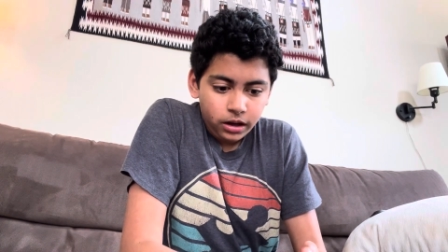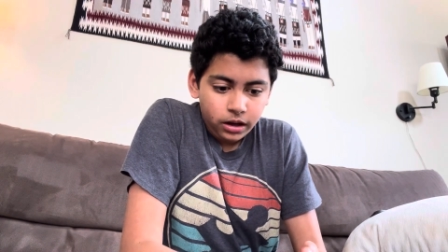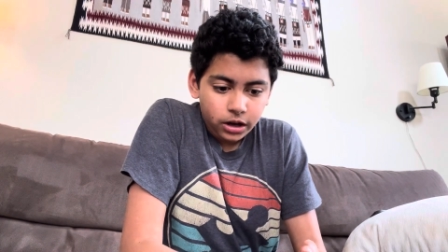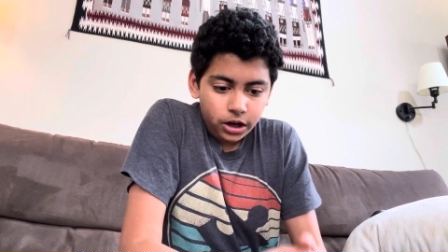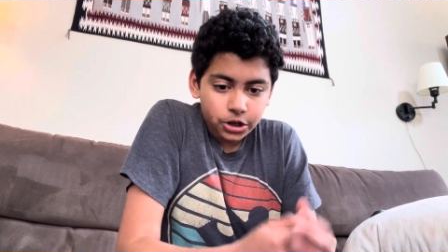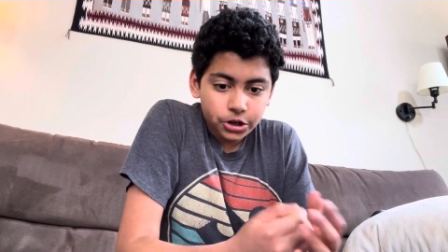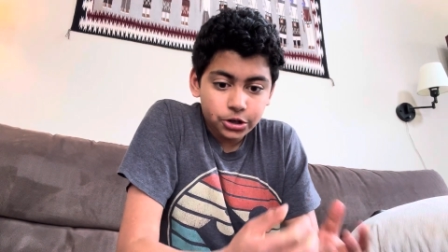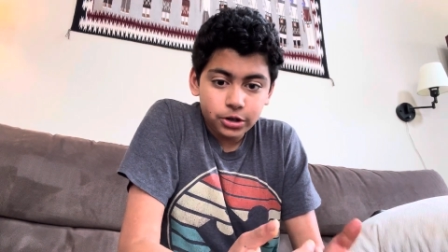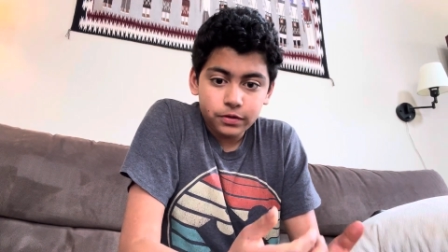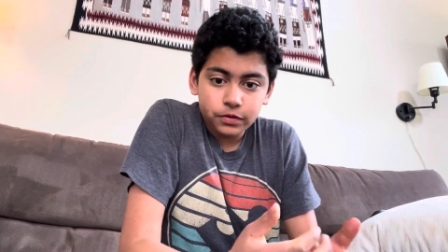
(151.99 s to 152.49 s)

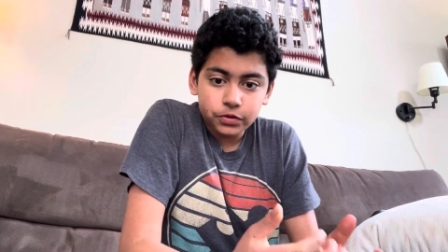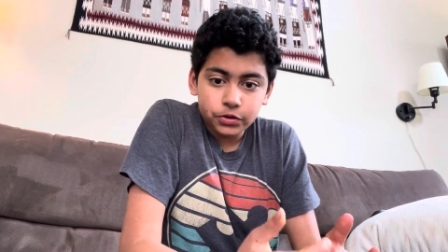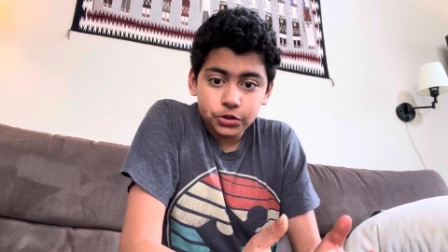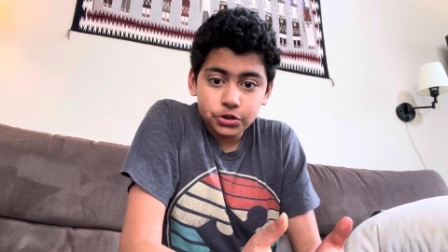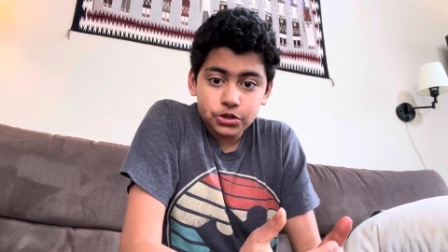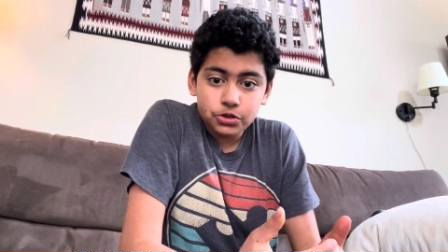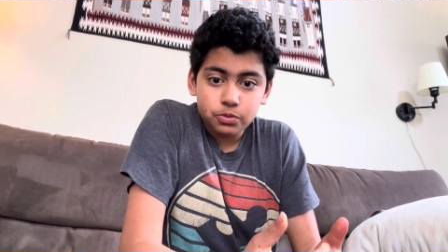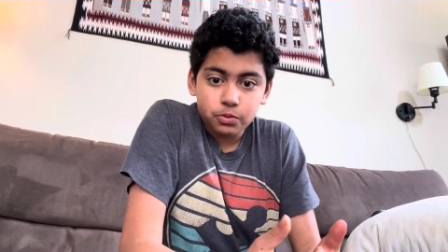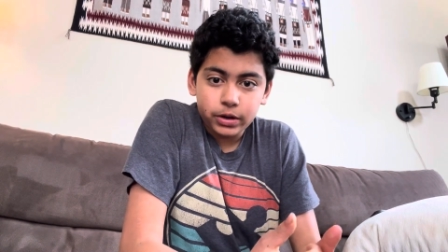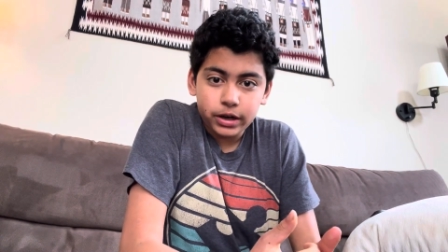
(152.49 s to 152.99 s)
a
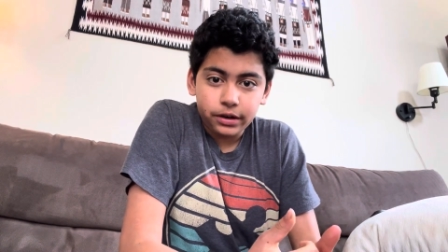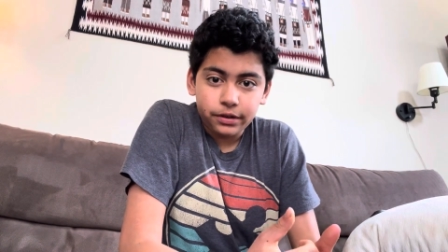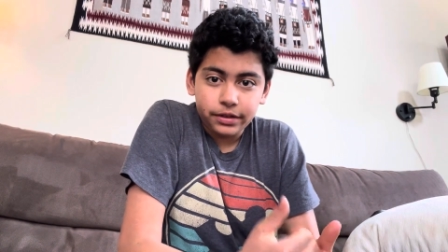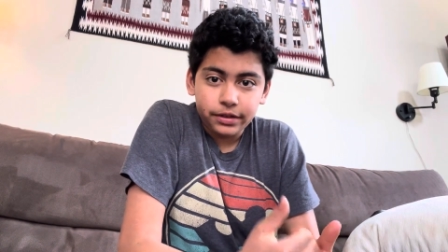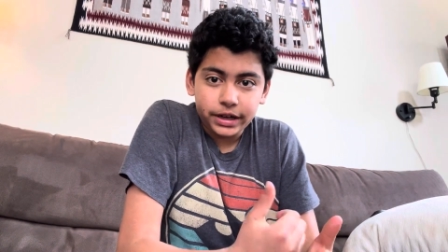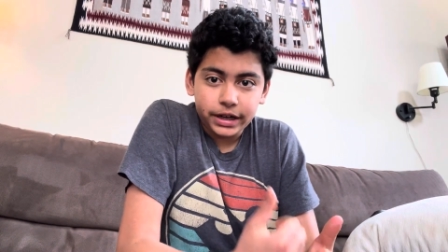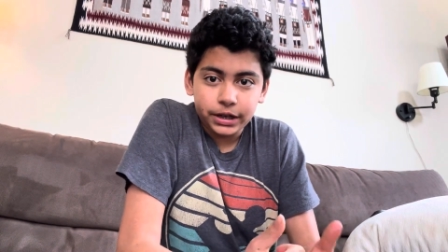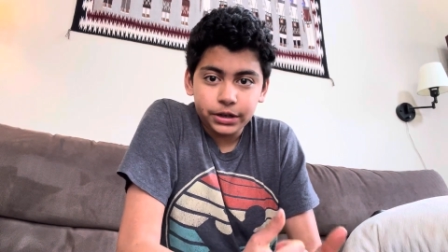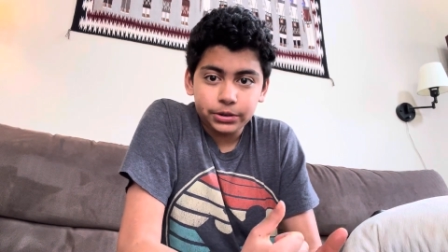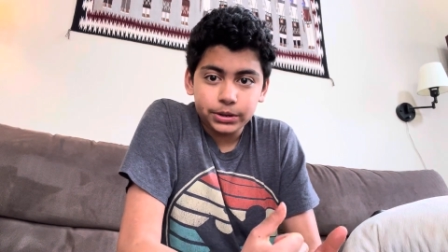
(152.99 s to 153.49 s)
universe where the
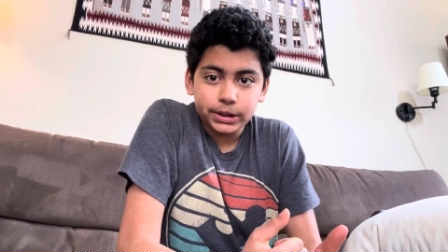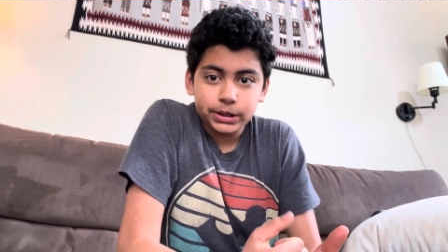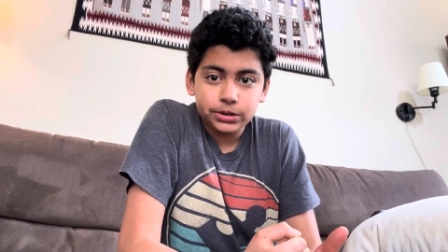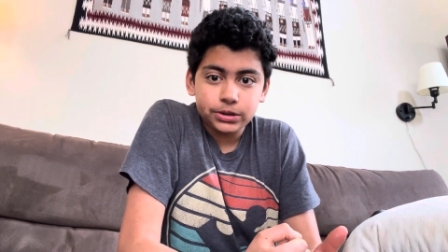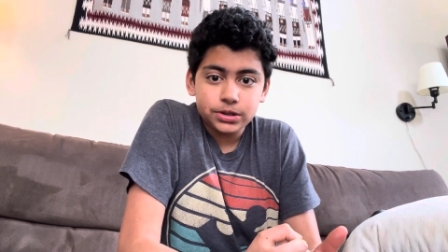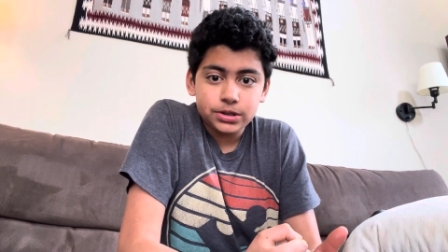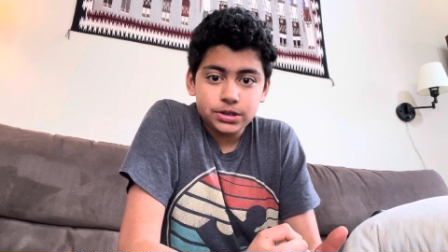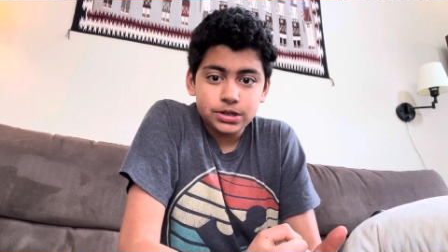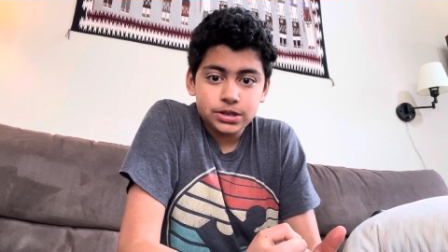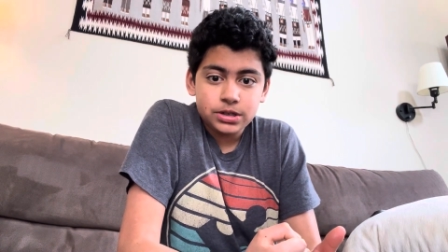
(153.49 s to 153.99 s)

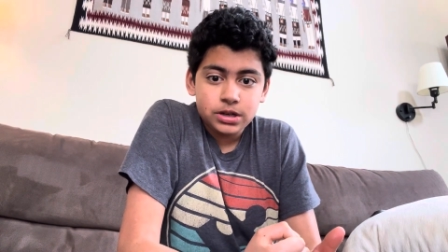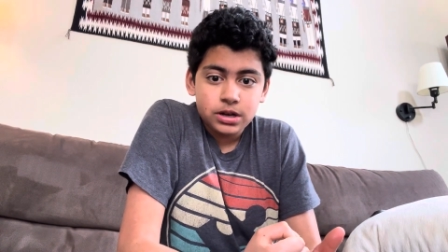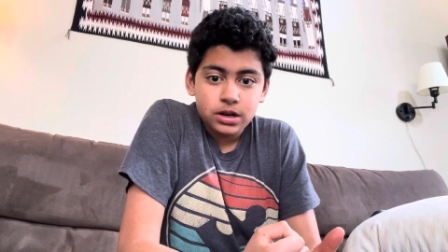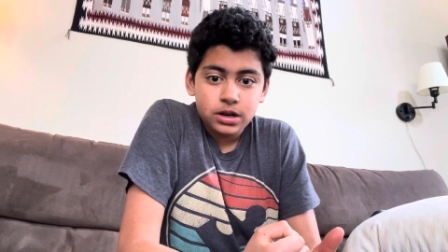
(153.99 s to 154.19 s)
characters,